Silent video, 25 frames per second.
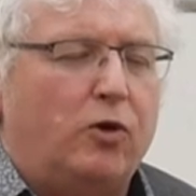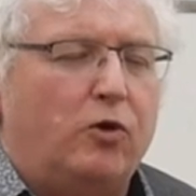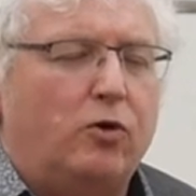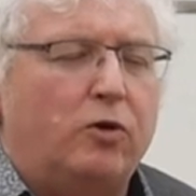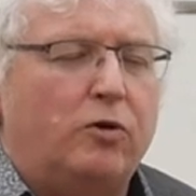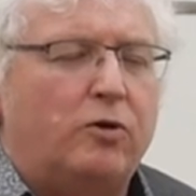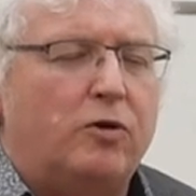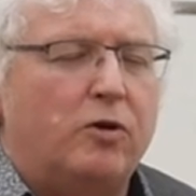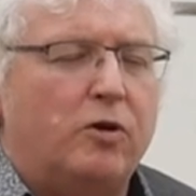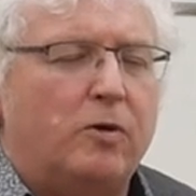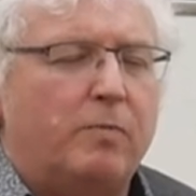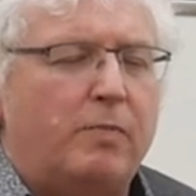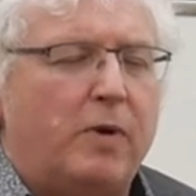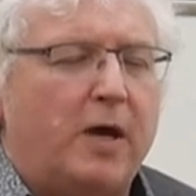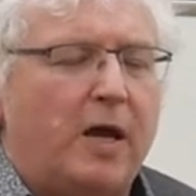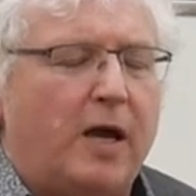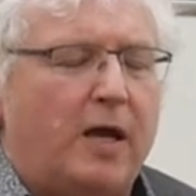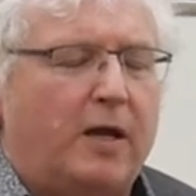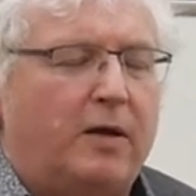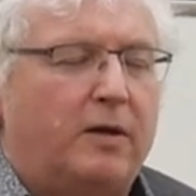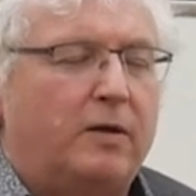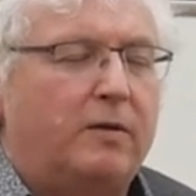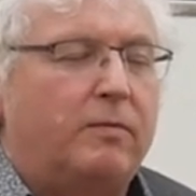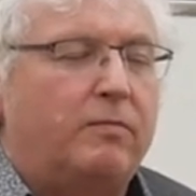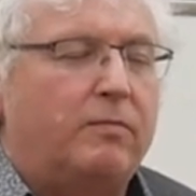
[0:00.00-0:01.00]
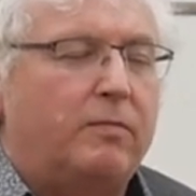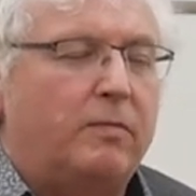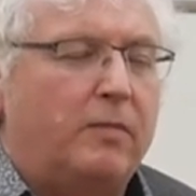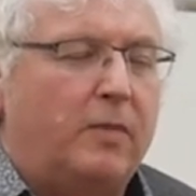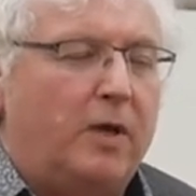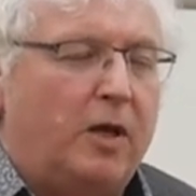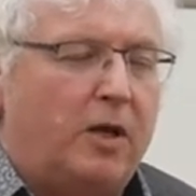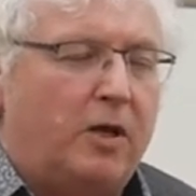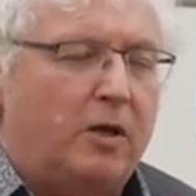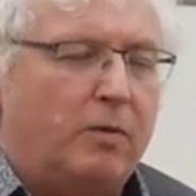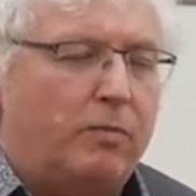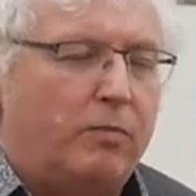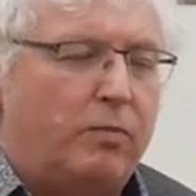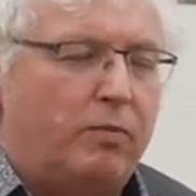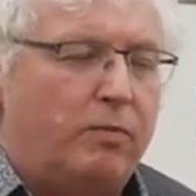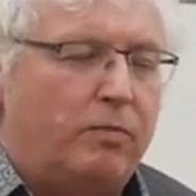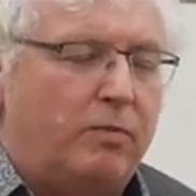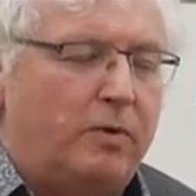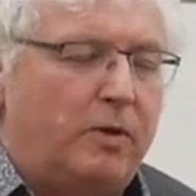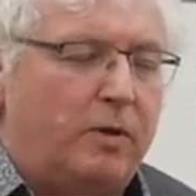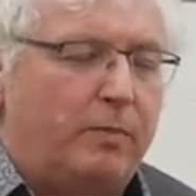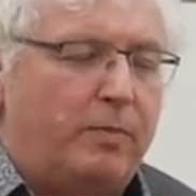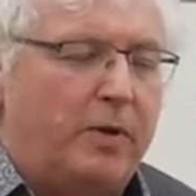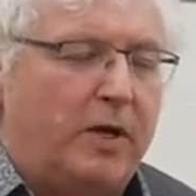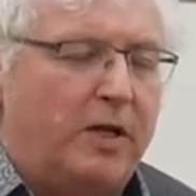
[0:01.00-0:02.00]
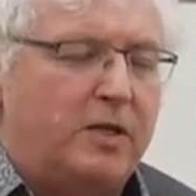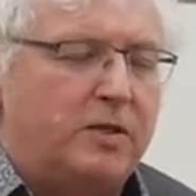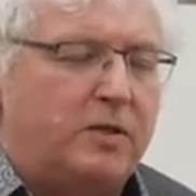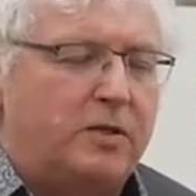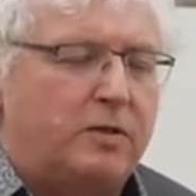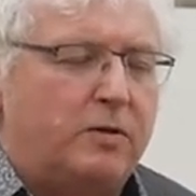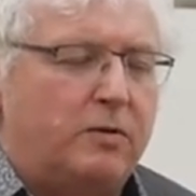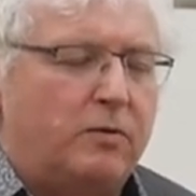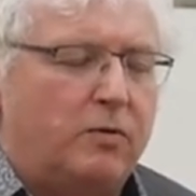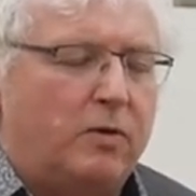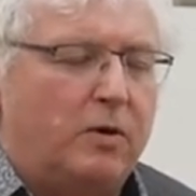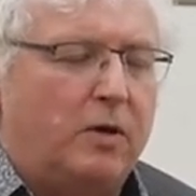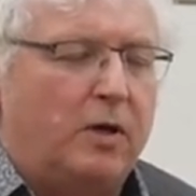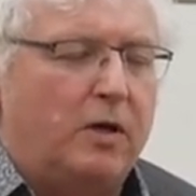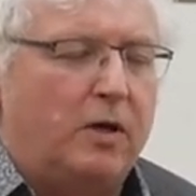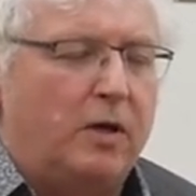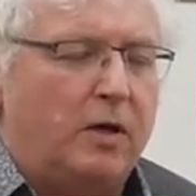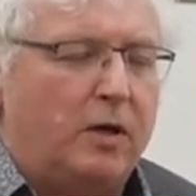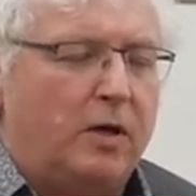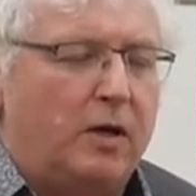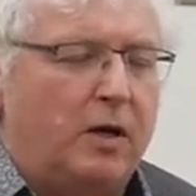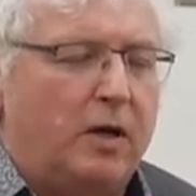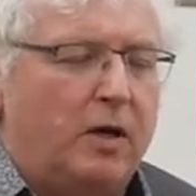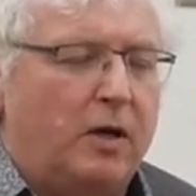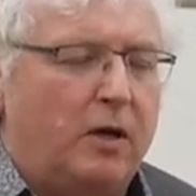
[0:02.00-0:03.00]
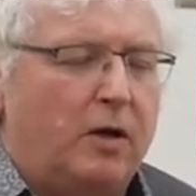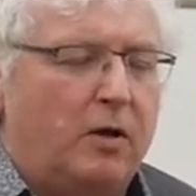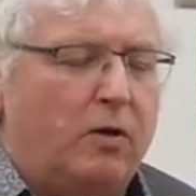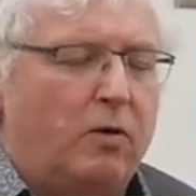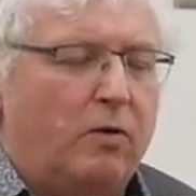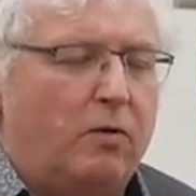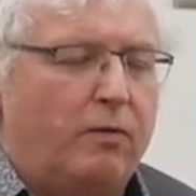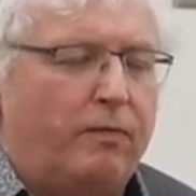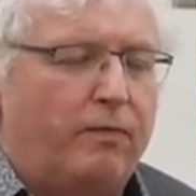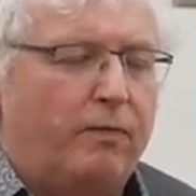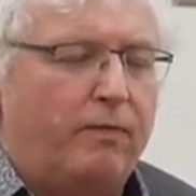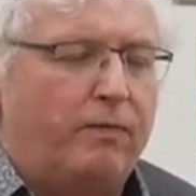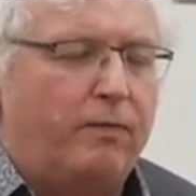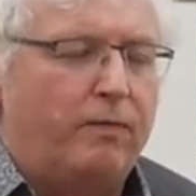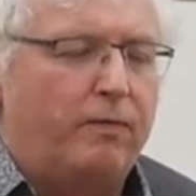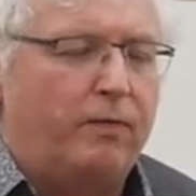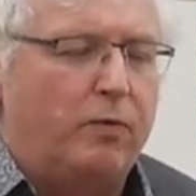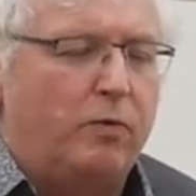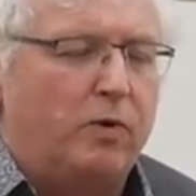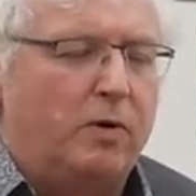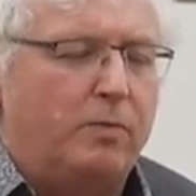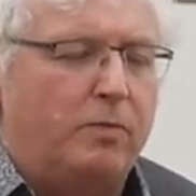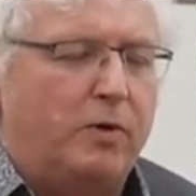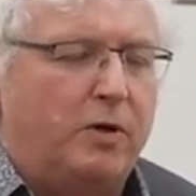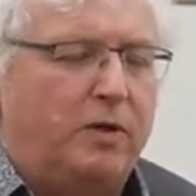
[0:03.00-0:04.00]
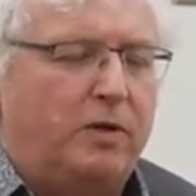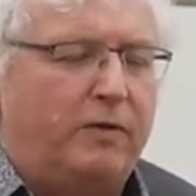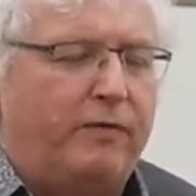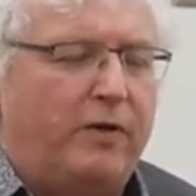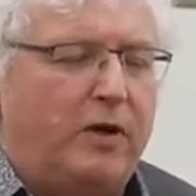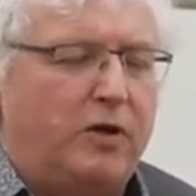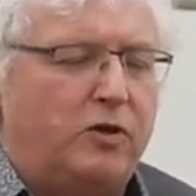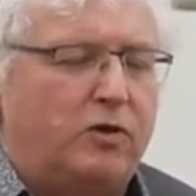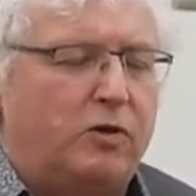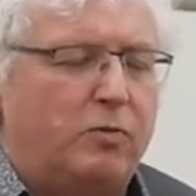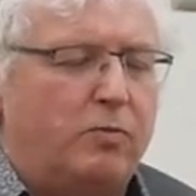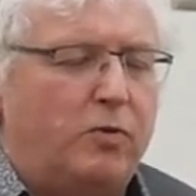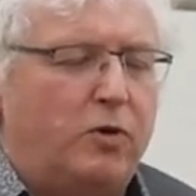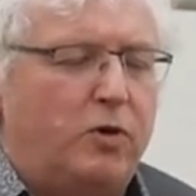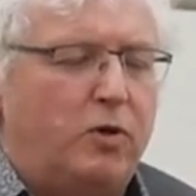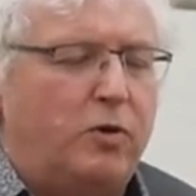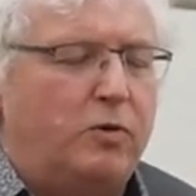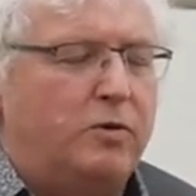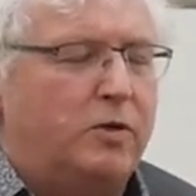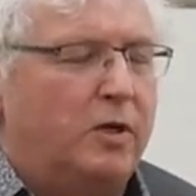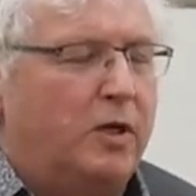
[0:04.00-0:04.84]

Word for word: good nor bad. It can depends for what motivation we use